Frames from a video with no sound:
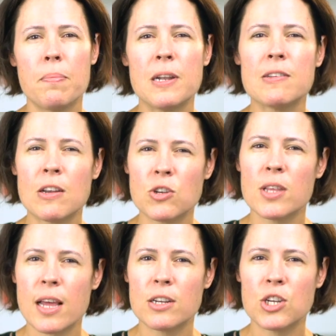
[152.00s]
But
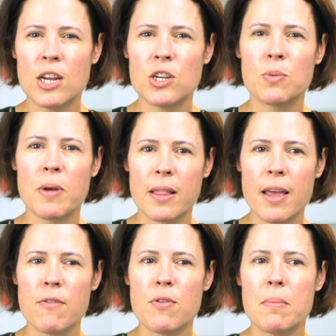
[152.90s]
essentially, that changed my
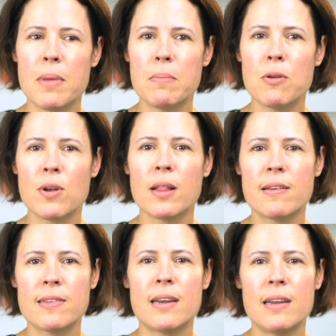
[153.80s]
life and made me
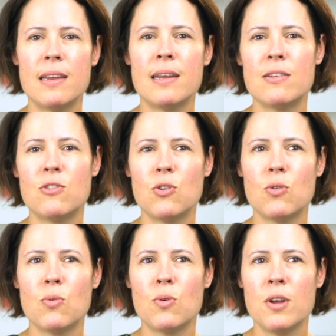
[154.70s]
realize that I needed
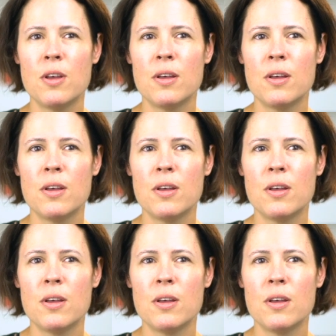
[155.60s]
to